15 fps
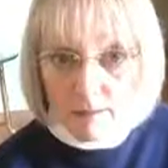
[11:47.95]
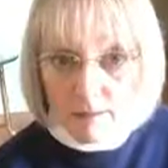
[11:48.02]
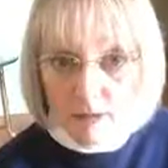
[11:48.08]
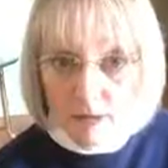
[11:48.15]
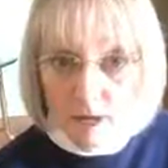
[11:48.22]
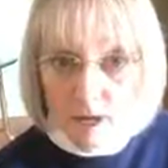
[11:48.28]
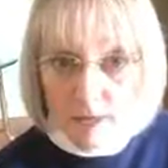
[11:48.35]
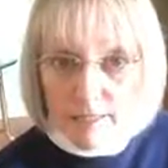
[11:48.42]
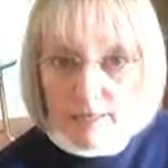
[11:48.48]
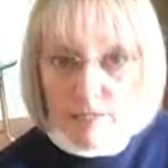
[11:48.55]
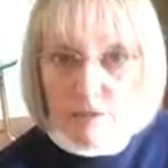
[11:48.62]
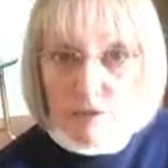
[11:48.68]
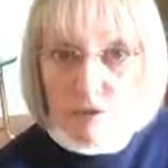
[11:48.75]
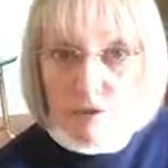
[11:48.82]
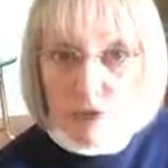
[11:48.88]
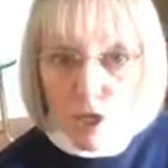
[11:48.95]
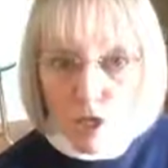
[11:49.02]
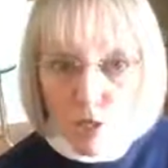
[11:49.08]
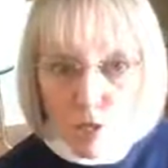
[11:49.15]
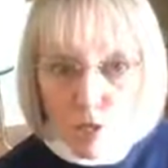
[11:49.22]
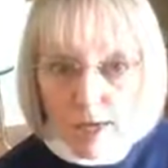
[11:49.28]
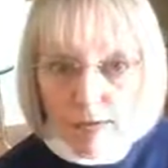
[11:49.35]
because
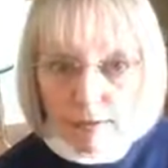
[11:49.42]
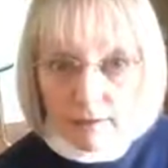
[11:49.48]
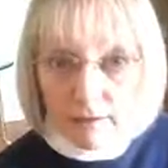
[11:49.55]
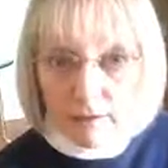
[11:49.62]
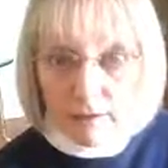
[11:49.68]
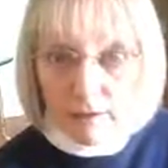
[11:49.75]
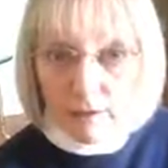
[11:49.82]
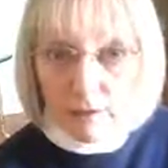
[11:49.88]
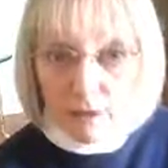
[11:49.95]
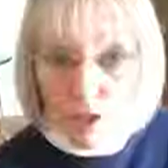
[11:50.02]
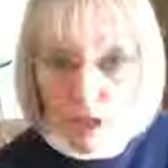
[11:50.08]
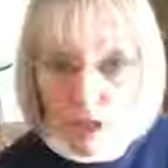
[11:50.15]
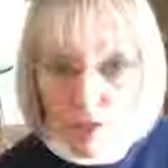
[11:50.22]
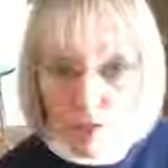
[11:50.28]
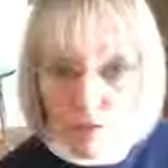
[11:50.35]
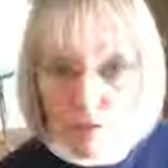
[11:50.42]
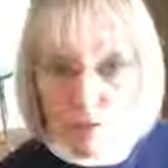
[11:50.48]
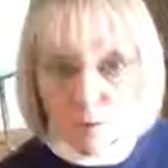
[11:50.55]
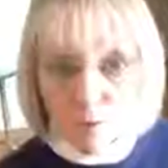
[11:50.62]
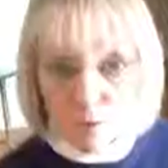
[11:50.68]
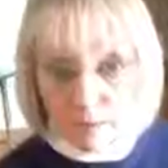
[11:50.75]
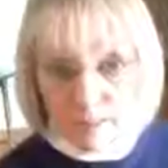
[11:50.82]
no one knows
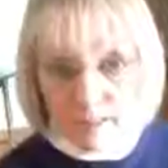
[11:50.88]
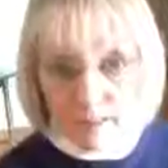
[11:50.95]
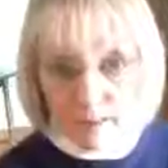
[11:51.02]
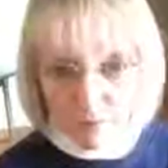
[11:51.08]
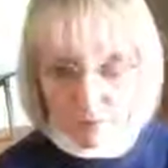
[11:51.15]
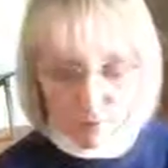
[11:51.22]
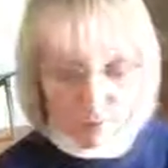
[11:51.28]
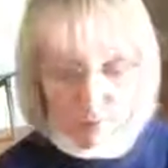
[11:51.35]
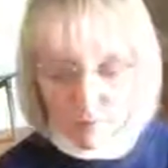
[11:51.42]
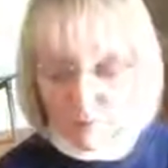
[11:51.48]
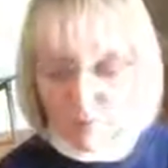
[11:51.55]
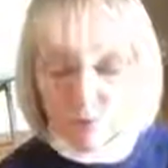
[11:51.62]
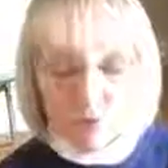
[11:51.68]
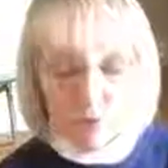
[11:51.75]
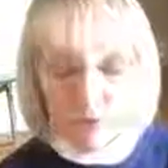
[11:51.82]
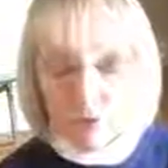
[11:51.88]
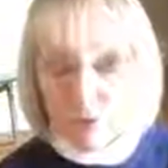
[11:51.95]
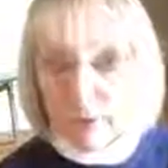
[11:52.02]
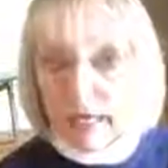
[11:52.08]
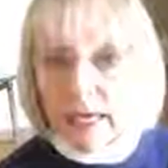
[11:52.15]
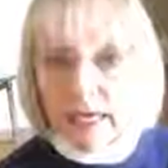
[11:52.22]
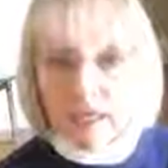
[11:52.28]
what the
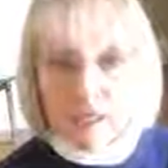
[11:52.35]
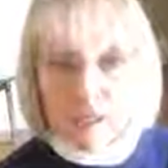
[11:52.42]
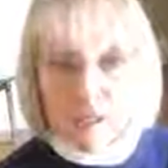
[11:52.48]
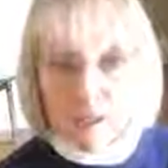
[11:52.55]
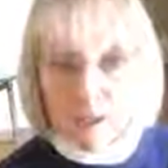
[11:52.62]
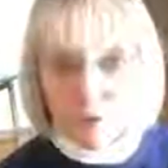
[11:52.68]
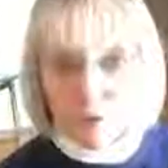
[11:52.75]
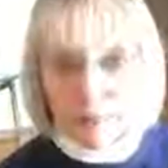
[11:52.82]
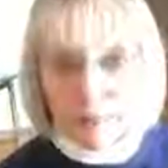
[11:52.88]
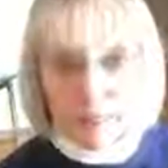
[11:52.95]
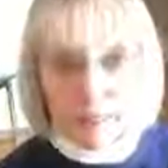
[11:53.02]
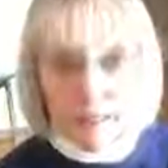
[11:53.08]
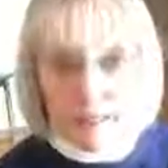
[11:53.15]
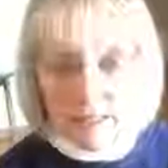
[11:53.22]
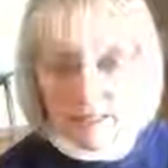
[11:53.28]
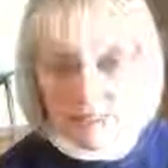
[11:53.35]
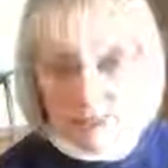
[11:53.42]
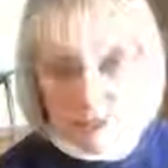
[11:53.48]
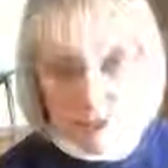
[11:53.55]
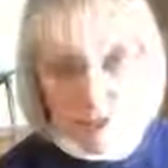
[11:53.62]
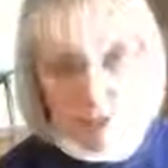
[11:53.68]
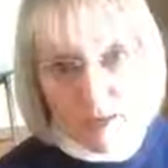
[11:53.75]
other hand is doing
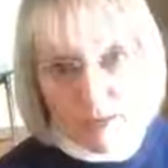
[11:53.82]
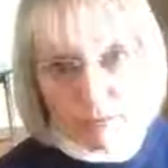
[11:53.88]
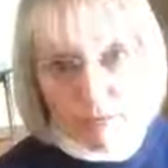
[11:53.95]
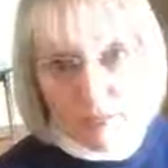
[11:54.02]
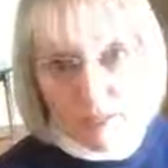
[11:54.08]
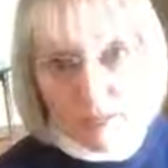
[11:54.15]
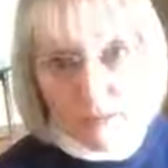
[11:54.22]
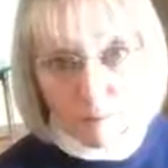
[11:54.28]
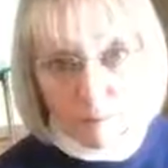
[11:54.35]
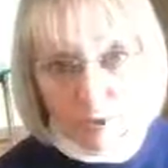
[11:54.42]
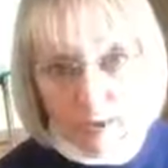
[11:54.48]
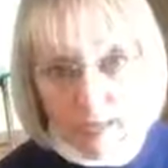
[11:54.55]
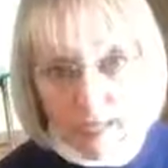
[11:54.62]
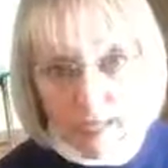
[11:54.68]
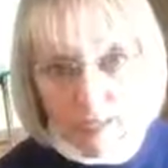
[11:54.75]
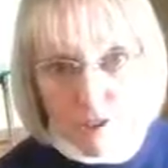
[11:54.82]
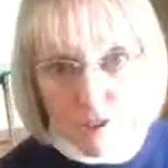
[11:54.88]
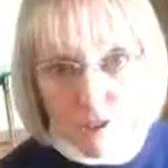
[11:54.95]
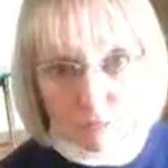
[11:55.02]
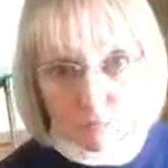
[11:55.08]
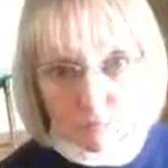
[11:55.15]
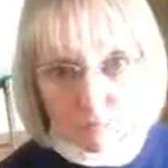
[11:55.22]
unless you have great
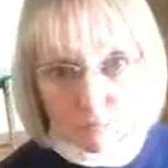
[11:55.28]
communication.